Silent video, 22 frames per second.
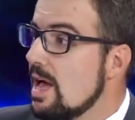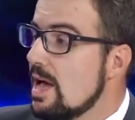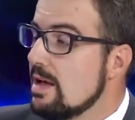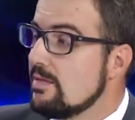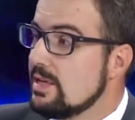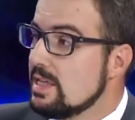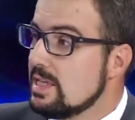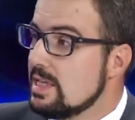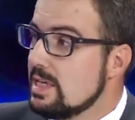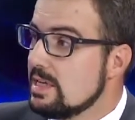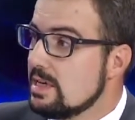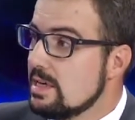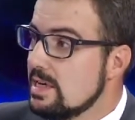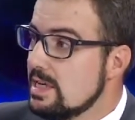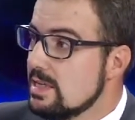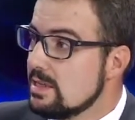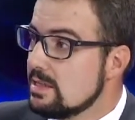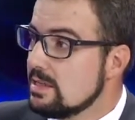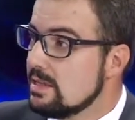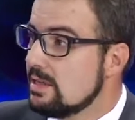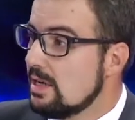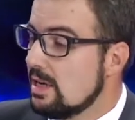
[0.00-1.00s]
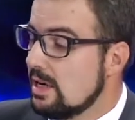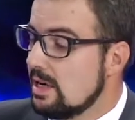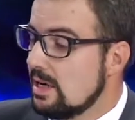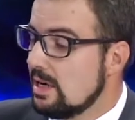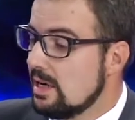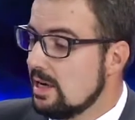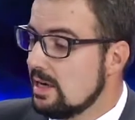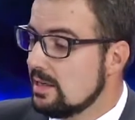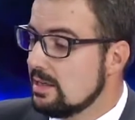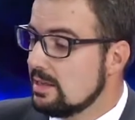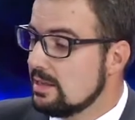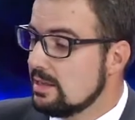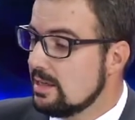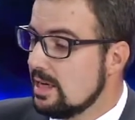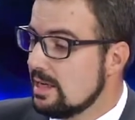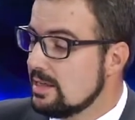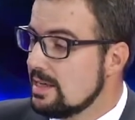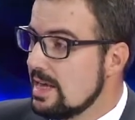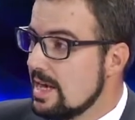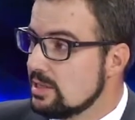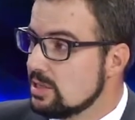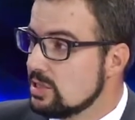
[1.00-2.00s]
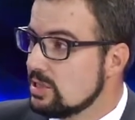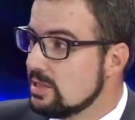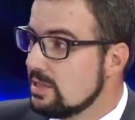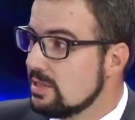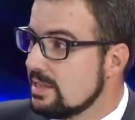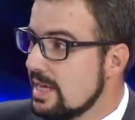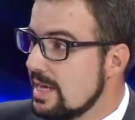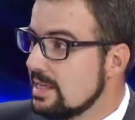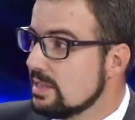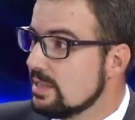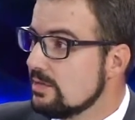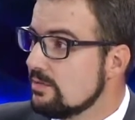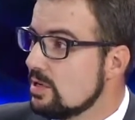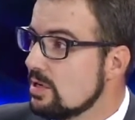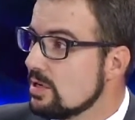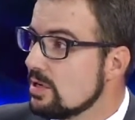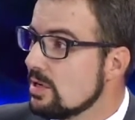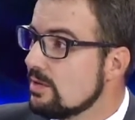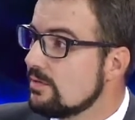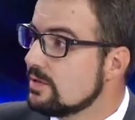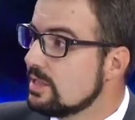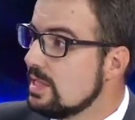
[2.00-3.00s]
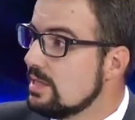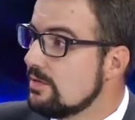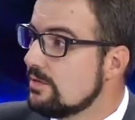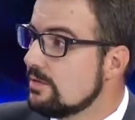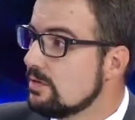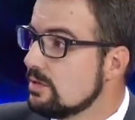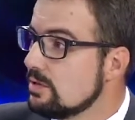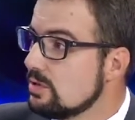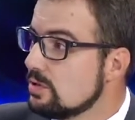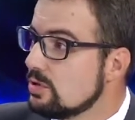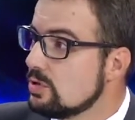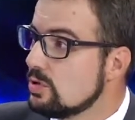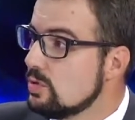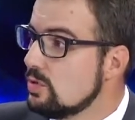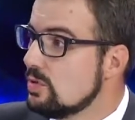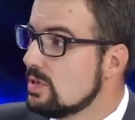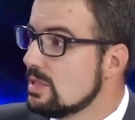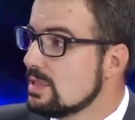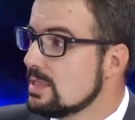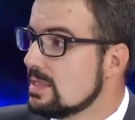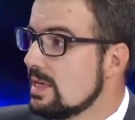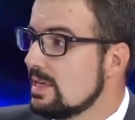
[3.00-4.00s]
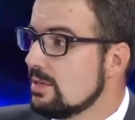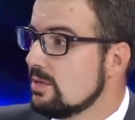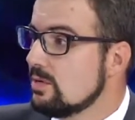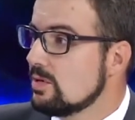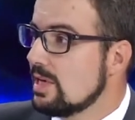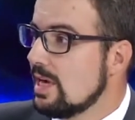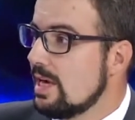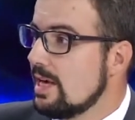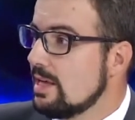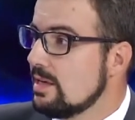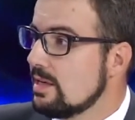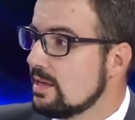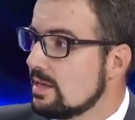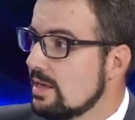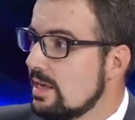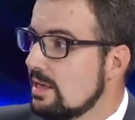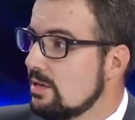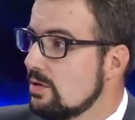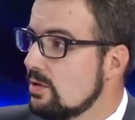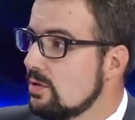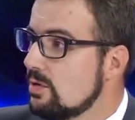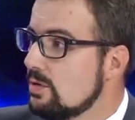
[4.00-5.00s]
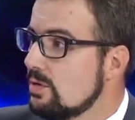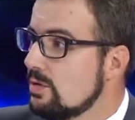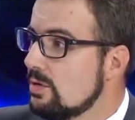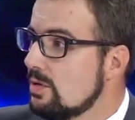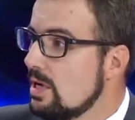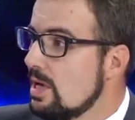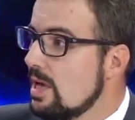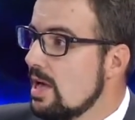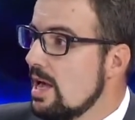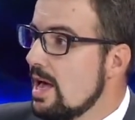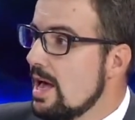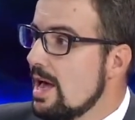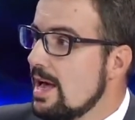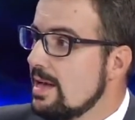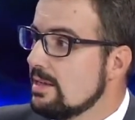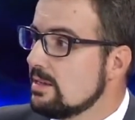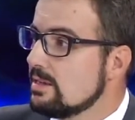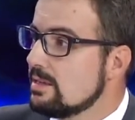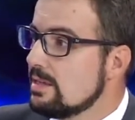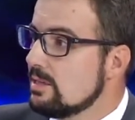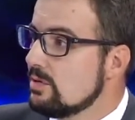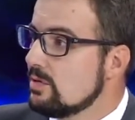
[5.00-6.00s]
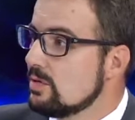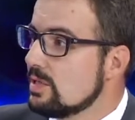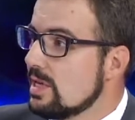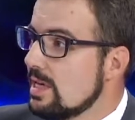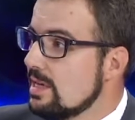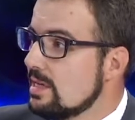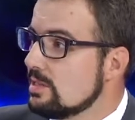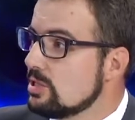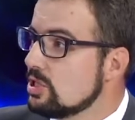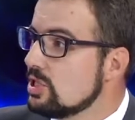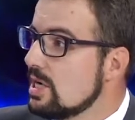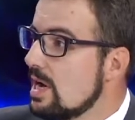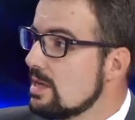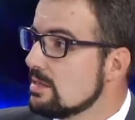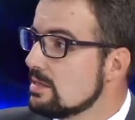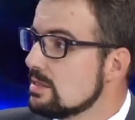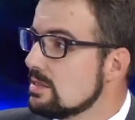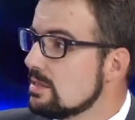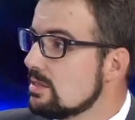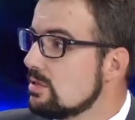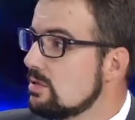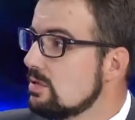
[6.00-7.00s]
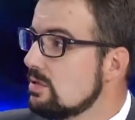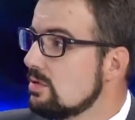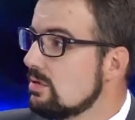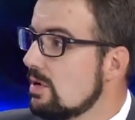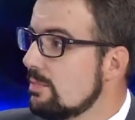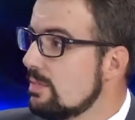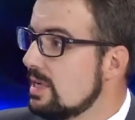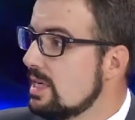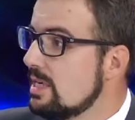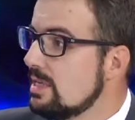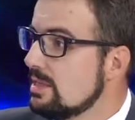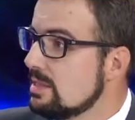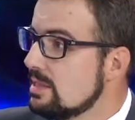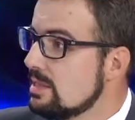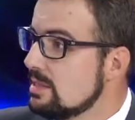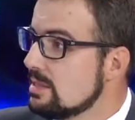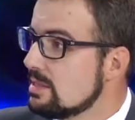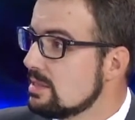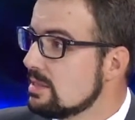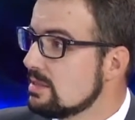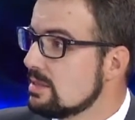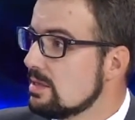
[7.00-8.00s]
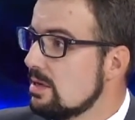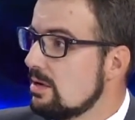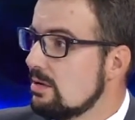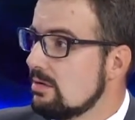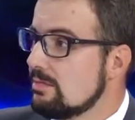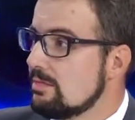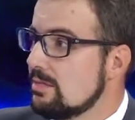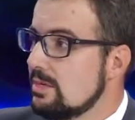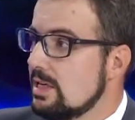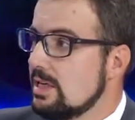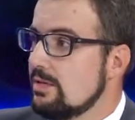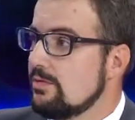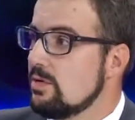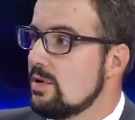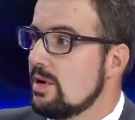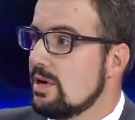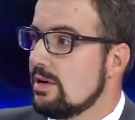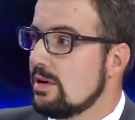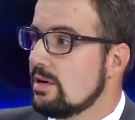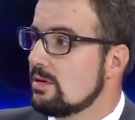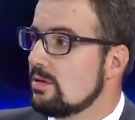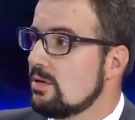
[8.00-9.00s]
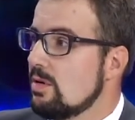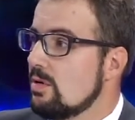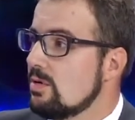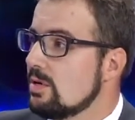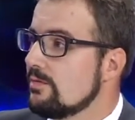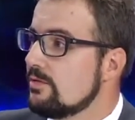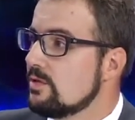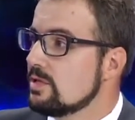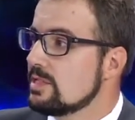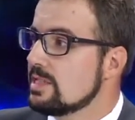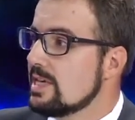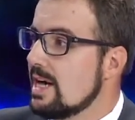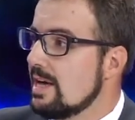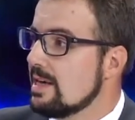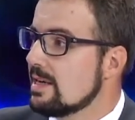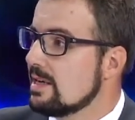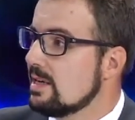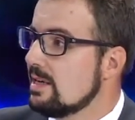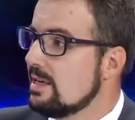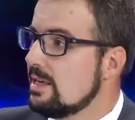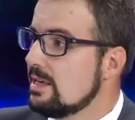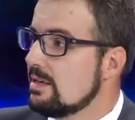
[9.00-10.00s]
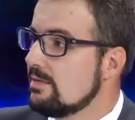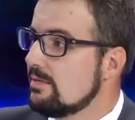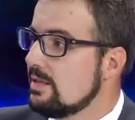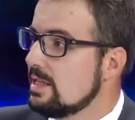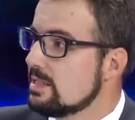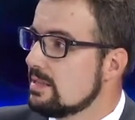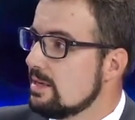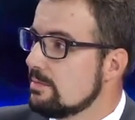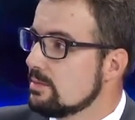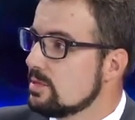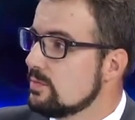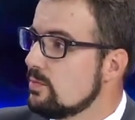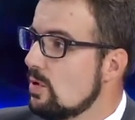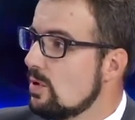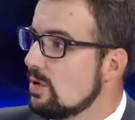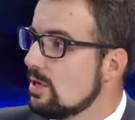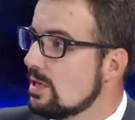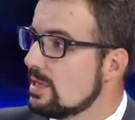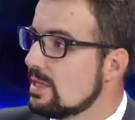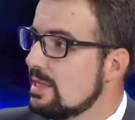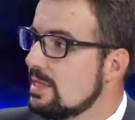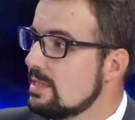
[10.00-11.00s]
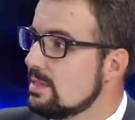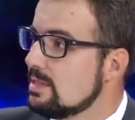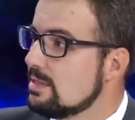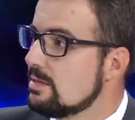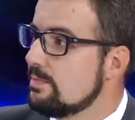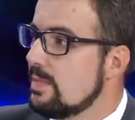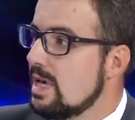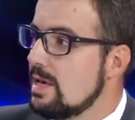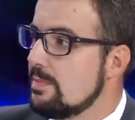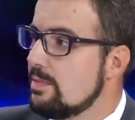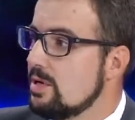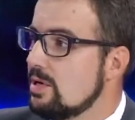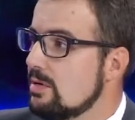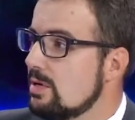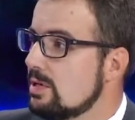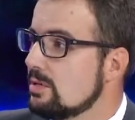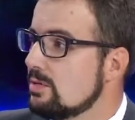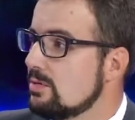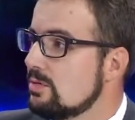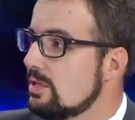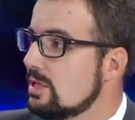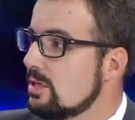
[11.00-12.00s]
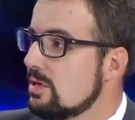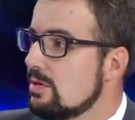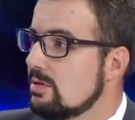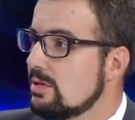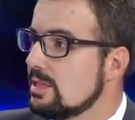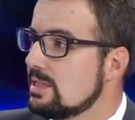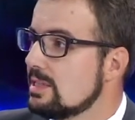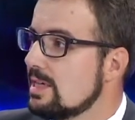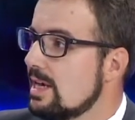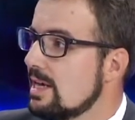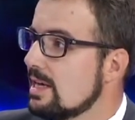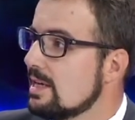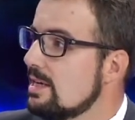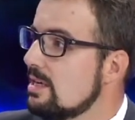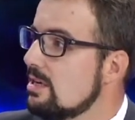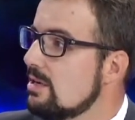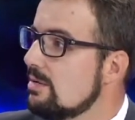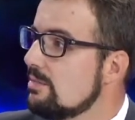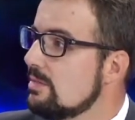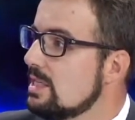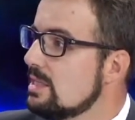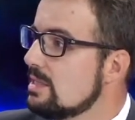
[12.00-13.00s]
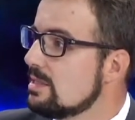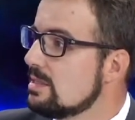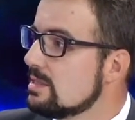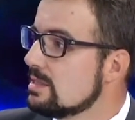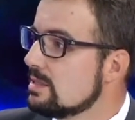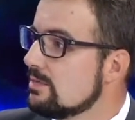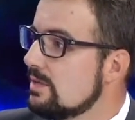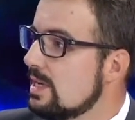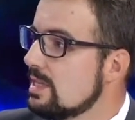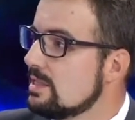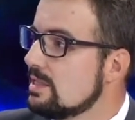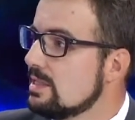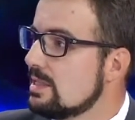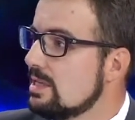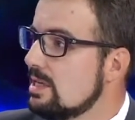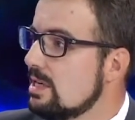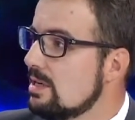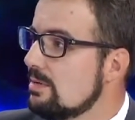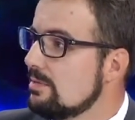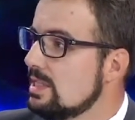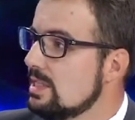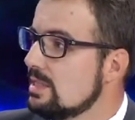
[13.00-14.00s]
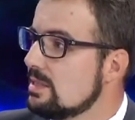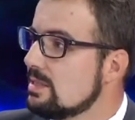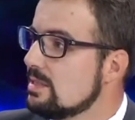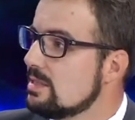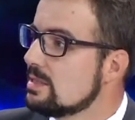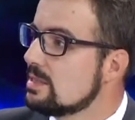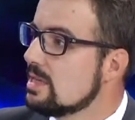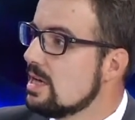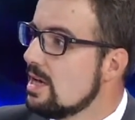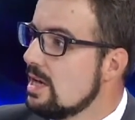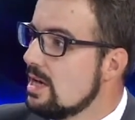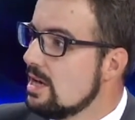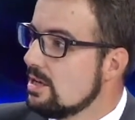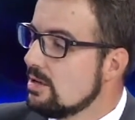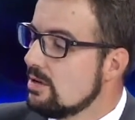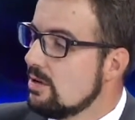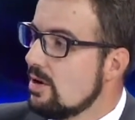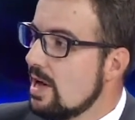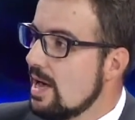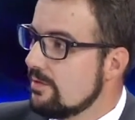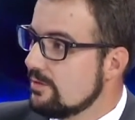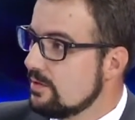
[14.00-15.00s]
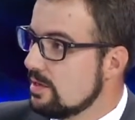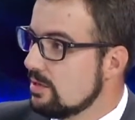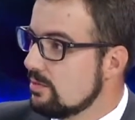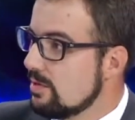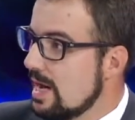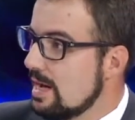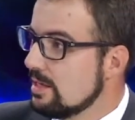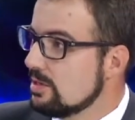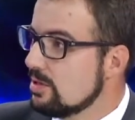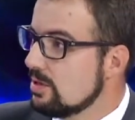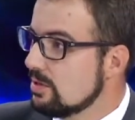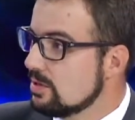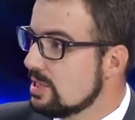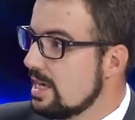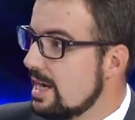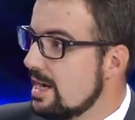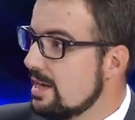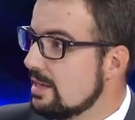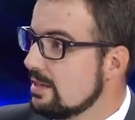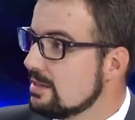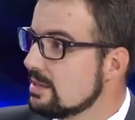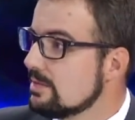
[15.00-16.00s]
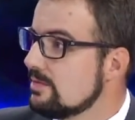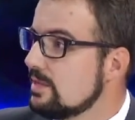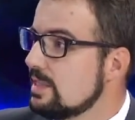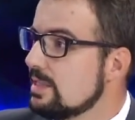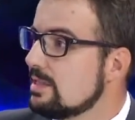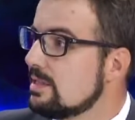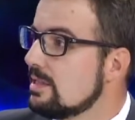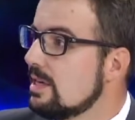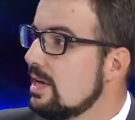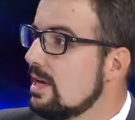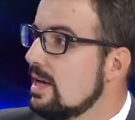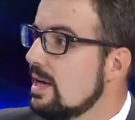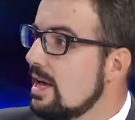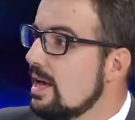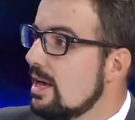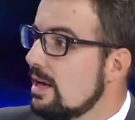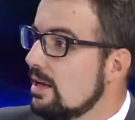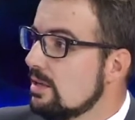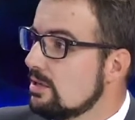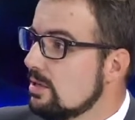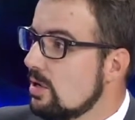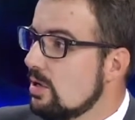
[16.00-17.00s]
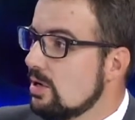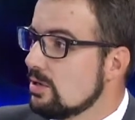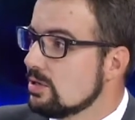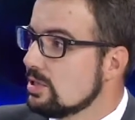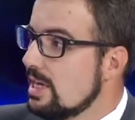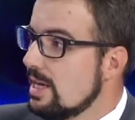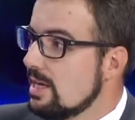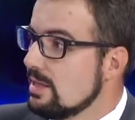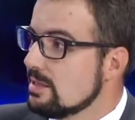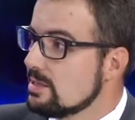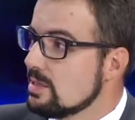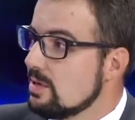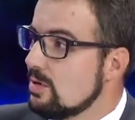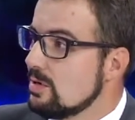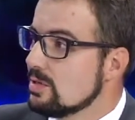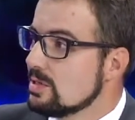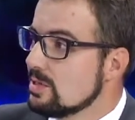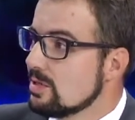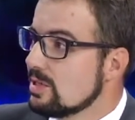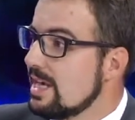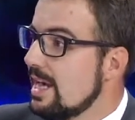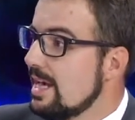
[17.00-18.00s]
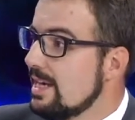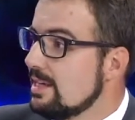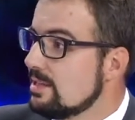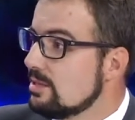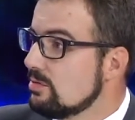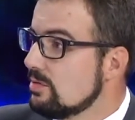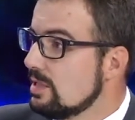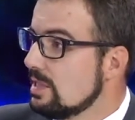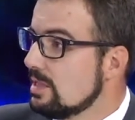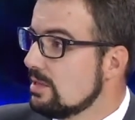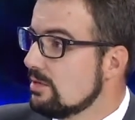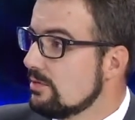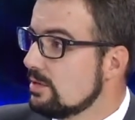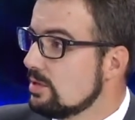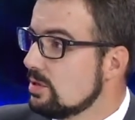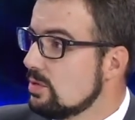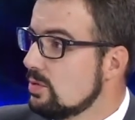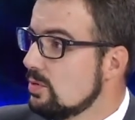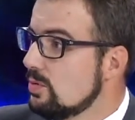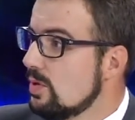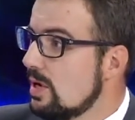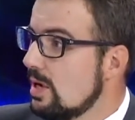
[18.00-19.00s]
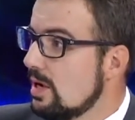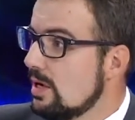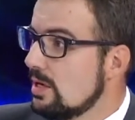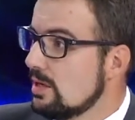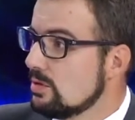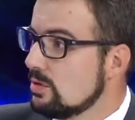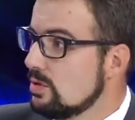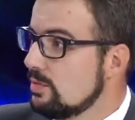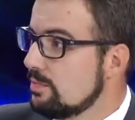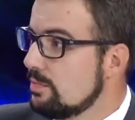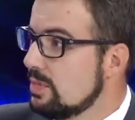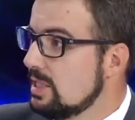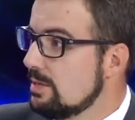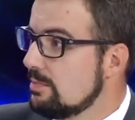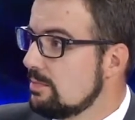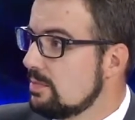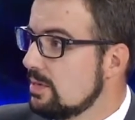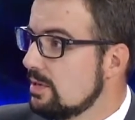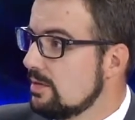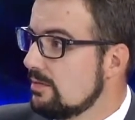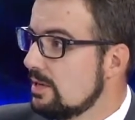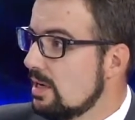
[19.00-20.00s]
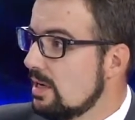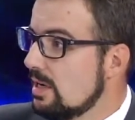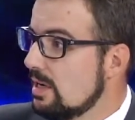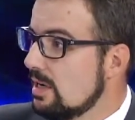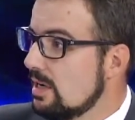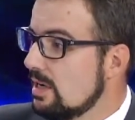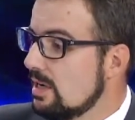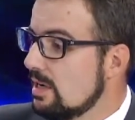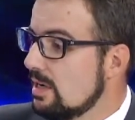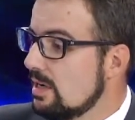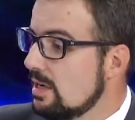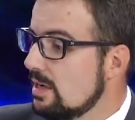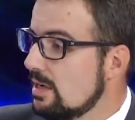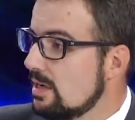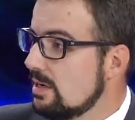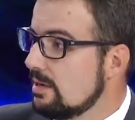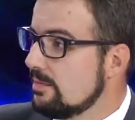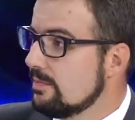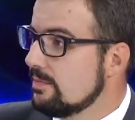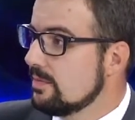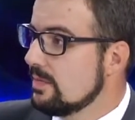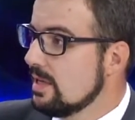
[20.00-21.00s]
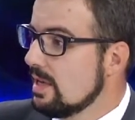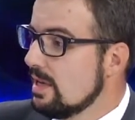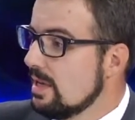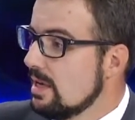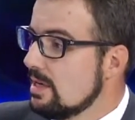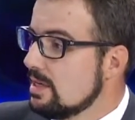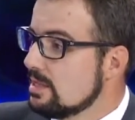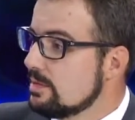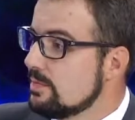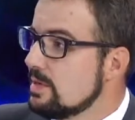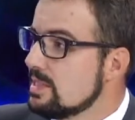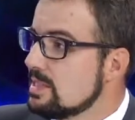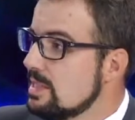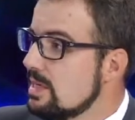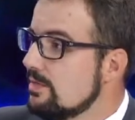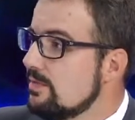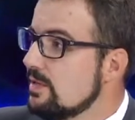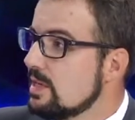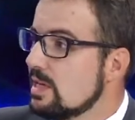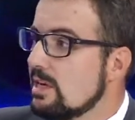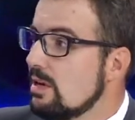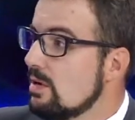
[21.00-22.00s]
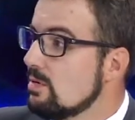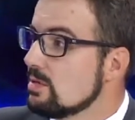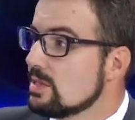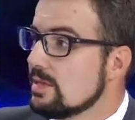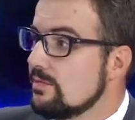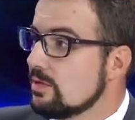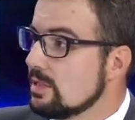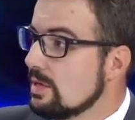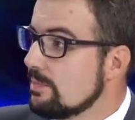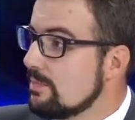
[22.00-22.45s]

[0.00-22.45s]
And we did a national network of different tours that you can do, and that you can adjust to your abilities. So if you are going for cycling with some smaller kids, maybe you are doing only 10 kilometers, 20 kilometers. Right. You have the right hotels with the hotels also catering to people, specifically also for the